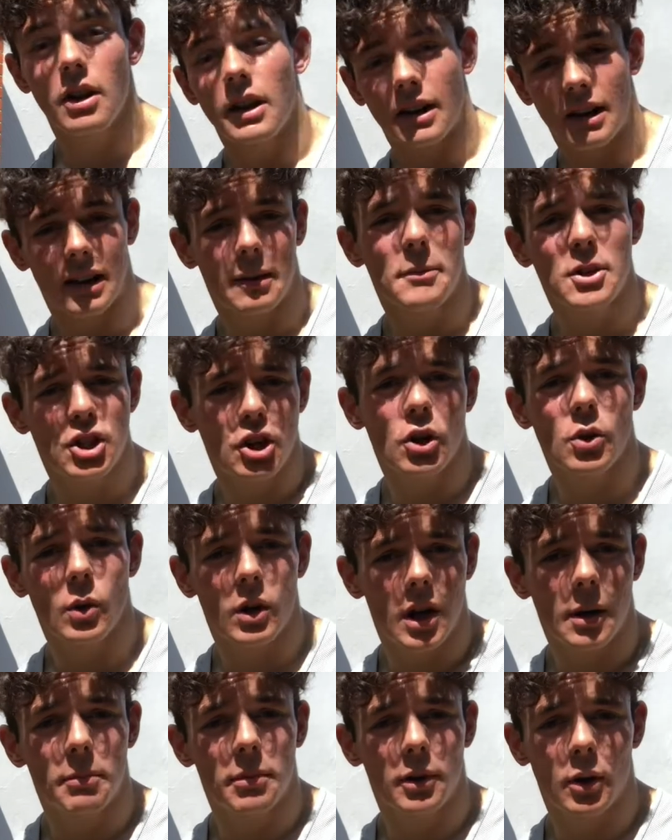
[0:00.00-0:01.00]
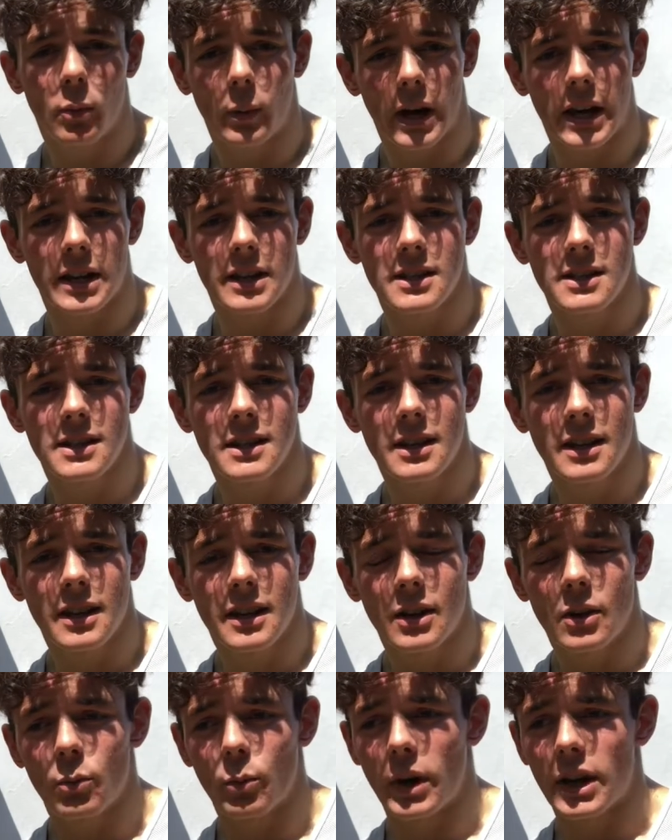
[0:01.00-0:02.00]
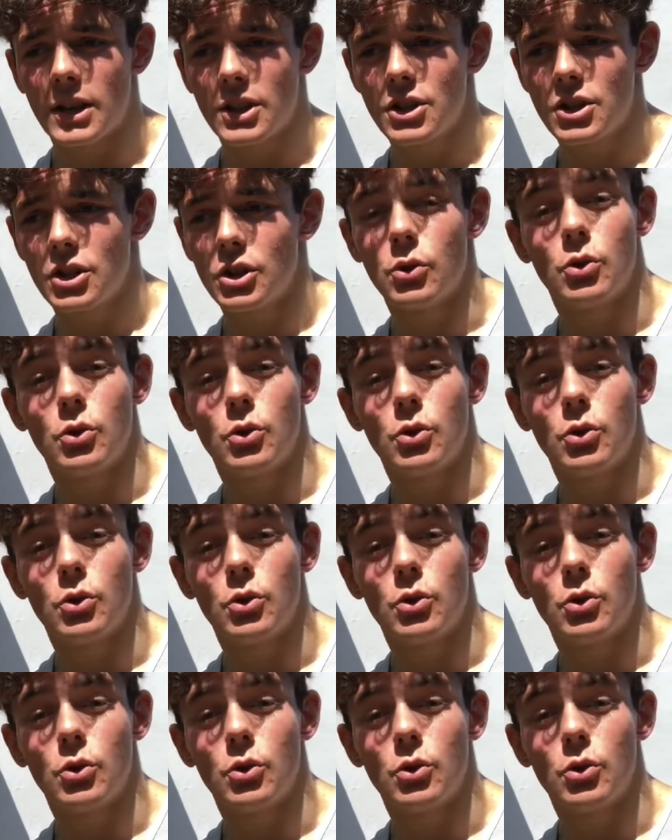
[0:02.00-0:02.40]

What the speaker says: Now let me show you a couple of ways which you